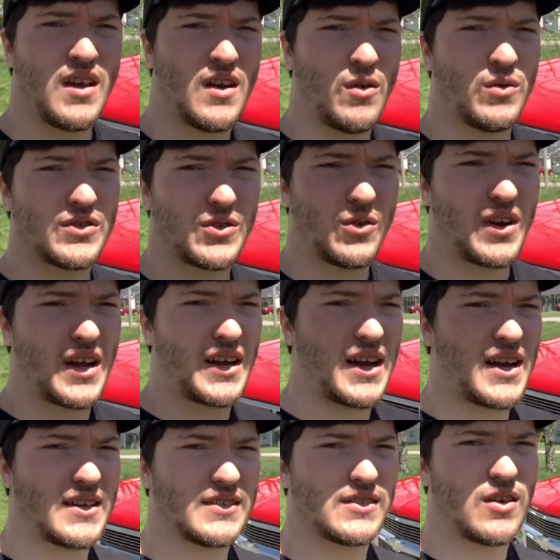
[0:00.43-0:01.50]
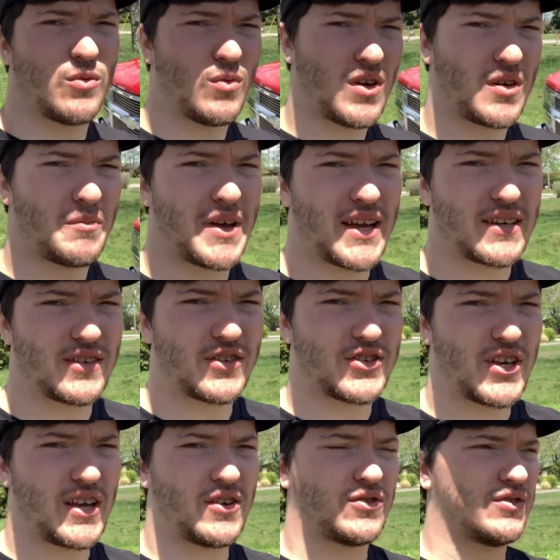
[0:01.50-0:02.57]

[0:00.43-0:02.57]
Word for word: what's going on guys welcome back to the channel